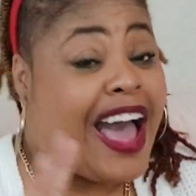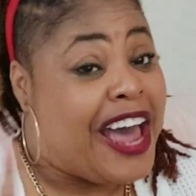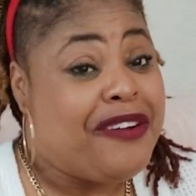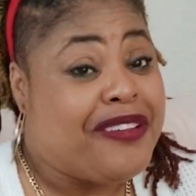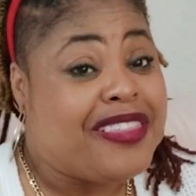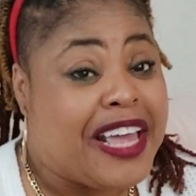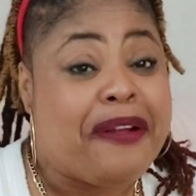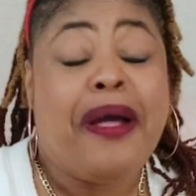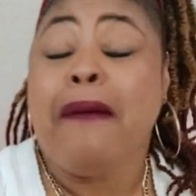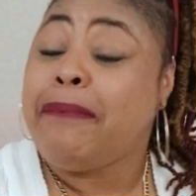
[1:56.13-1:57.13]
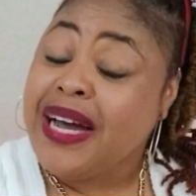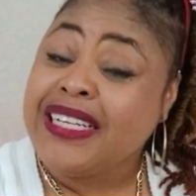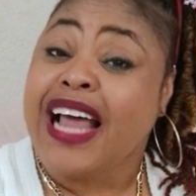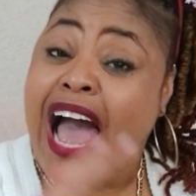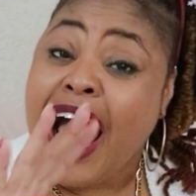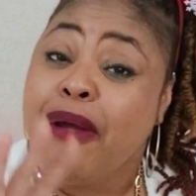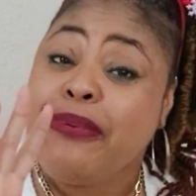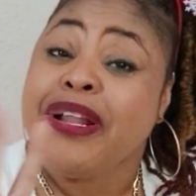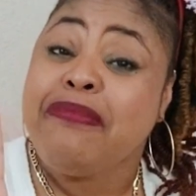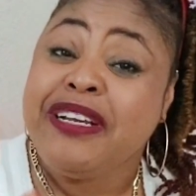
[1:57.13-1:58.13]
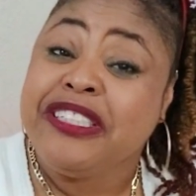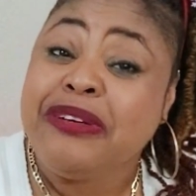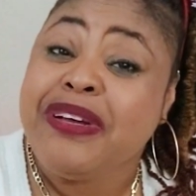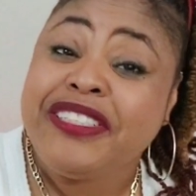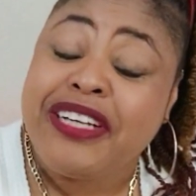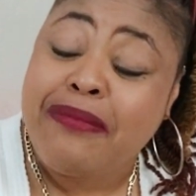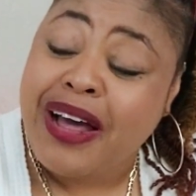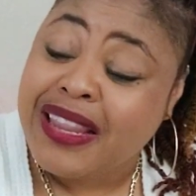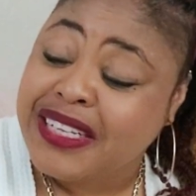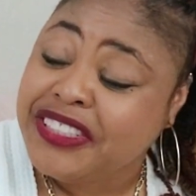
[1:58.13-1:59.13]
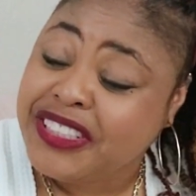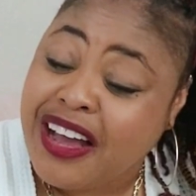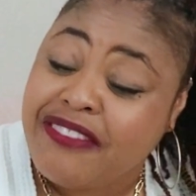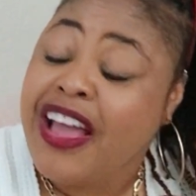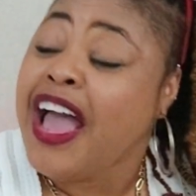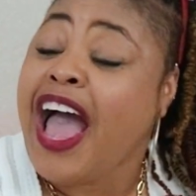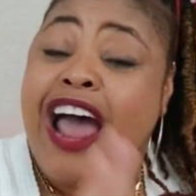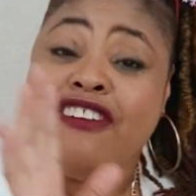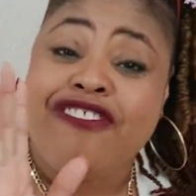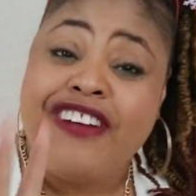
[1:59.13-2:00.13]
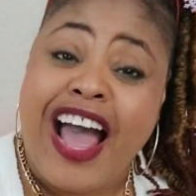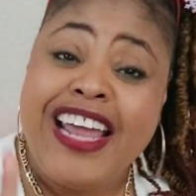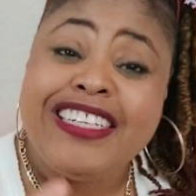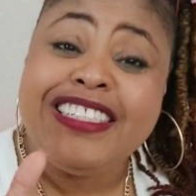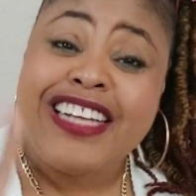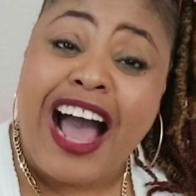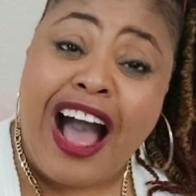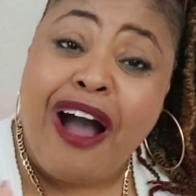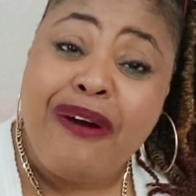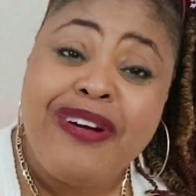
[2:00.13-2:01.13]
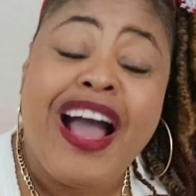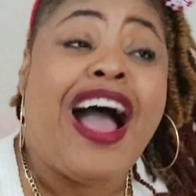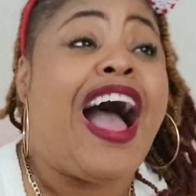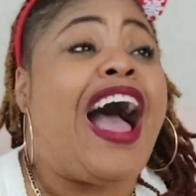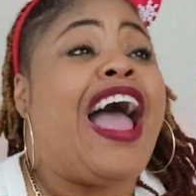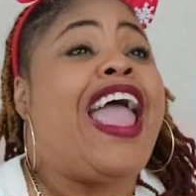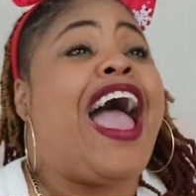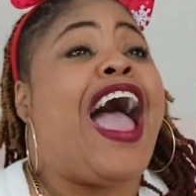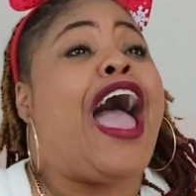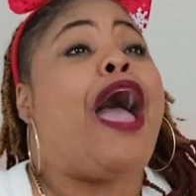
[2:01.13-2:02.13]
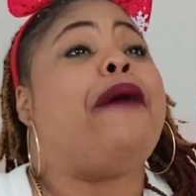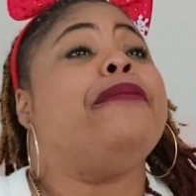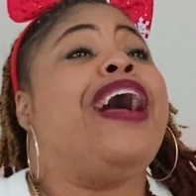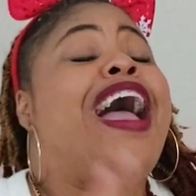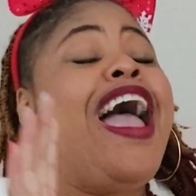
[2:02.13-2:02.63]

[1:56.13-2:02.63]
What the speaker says: I don't think. But I will be doing some other stuff. And right now, I am